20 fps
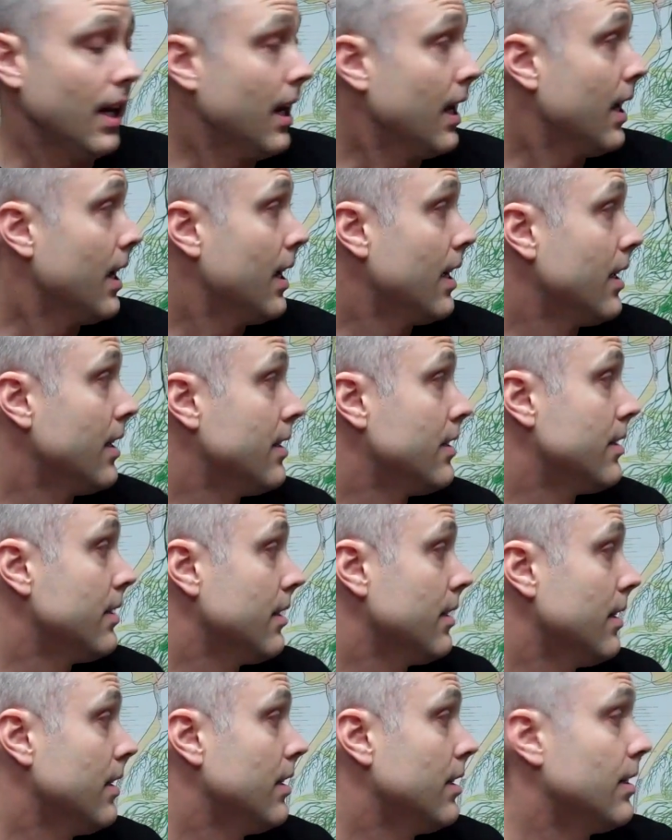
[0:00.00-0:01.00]

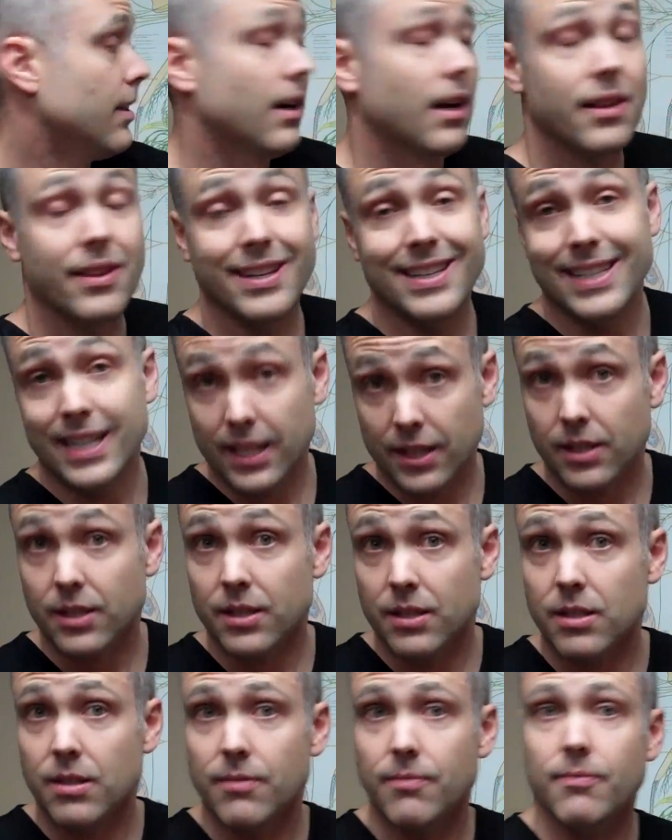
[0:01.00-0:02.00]
and the
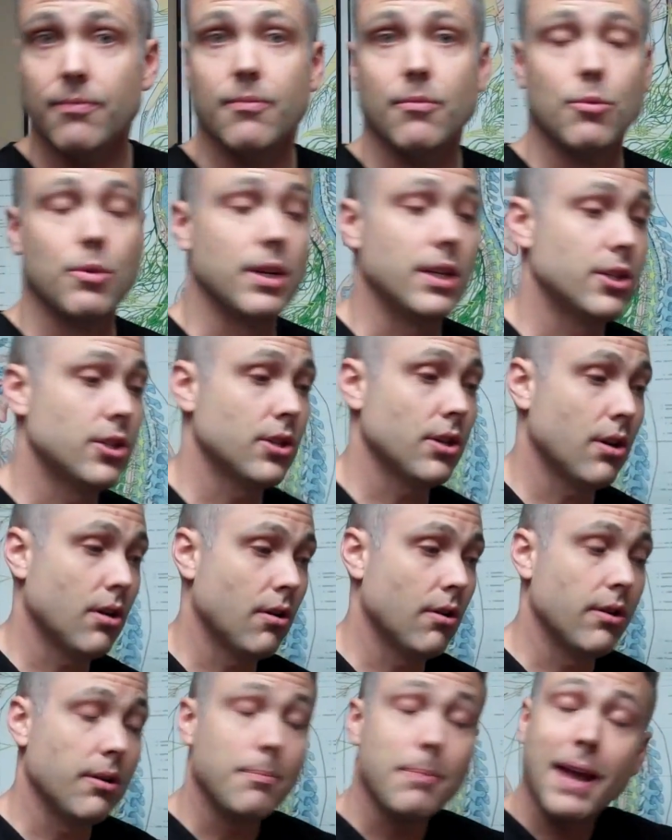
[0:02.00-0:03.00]
discs, which
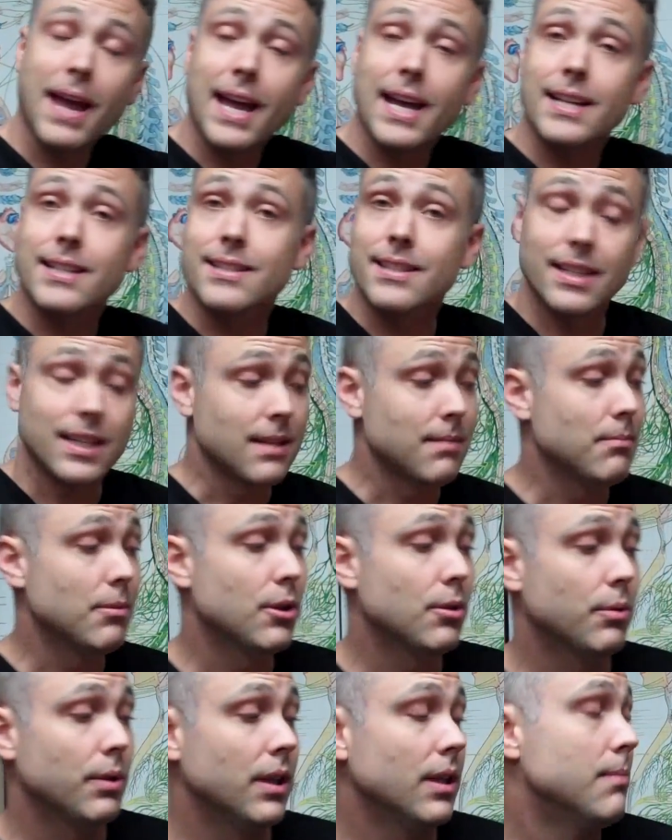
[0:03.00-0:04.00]
are the pads in
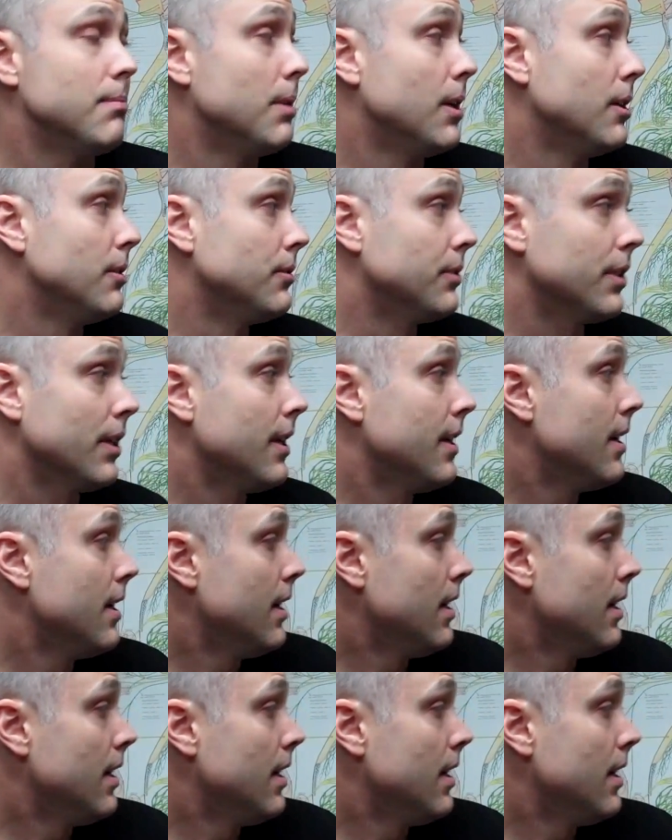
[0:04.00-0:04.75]
between the bones.